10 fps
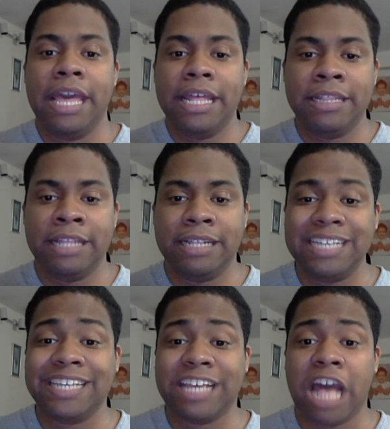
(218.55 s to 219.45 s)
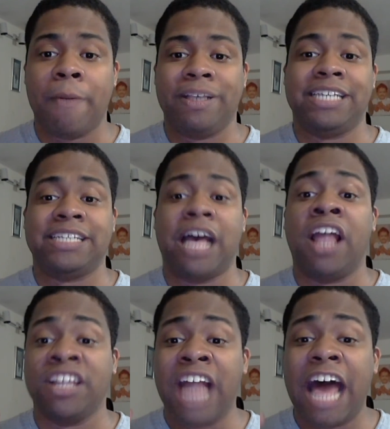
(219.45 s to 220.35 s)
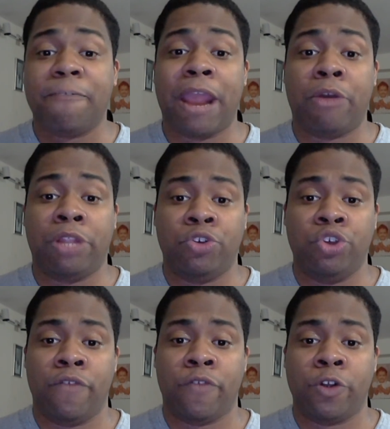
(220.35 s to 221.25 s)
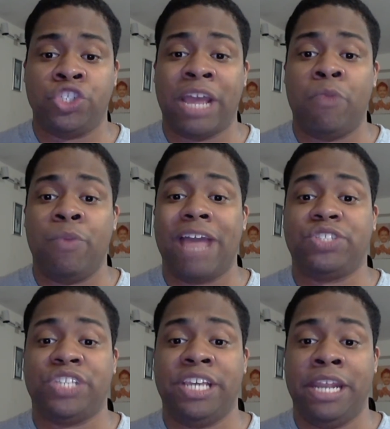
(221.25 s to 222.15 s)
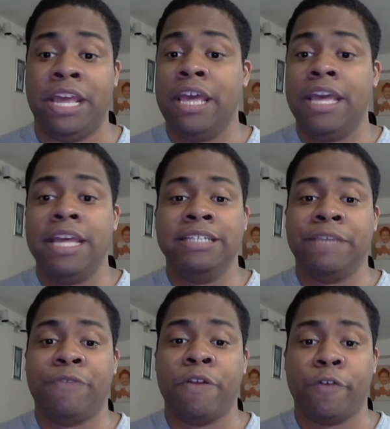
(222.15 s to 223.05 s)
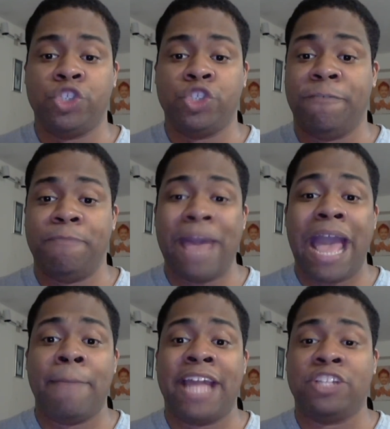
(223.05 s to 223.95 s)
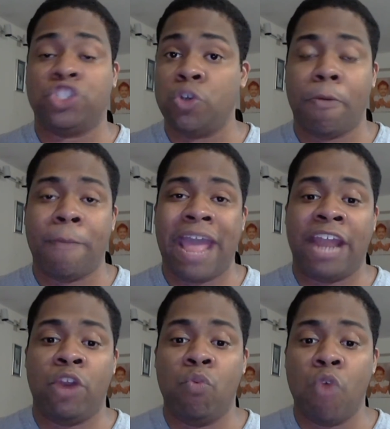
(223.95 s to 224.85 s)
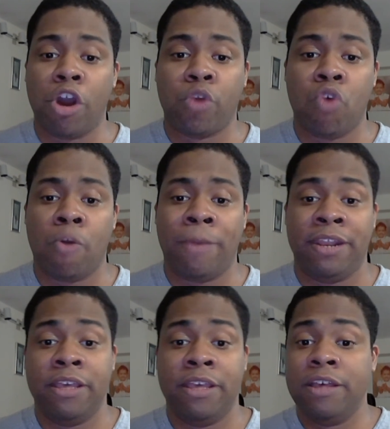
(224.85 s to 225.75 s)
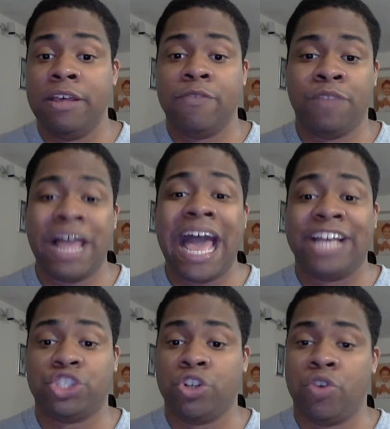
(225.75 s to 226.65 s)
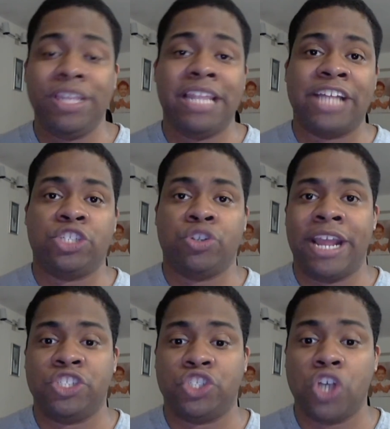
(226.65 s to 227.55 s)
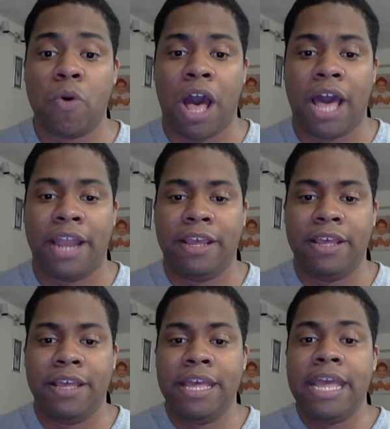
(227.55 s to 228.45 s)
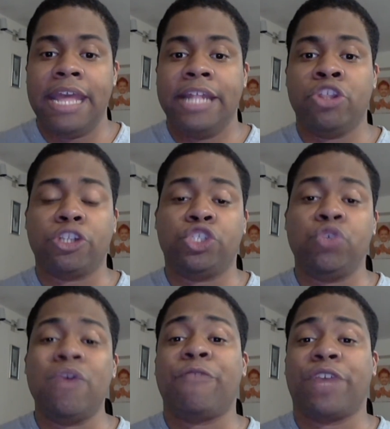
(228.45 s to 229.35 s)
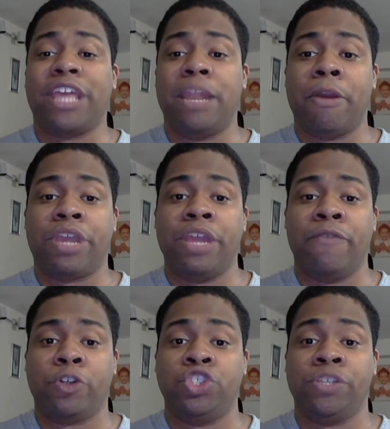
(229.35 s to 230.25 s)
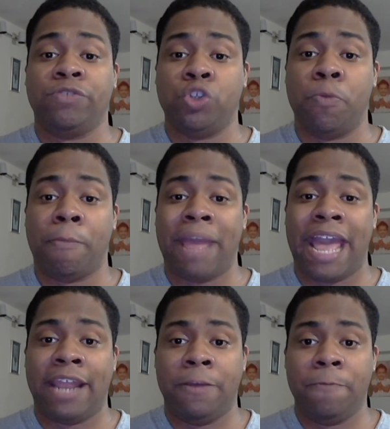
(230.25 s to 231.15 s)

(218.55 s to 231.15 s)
The DC Comics has a lot of parallel universes, and we have seen different versions of Batman, Superman, Wonder Woman, Flash, Green Lantern, and so on. There are two African-American versions of Superman.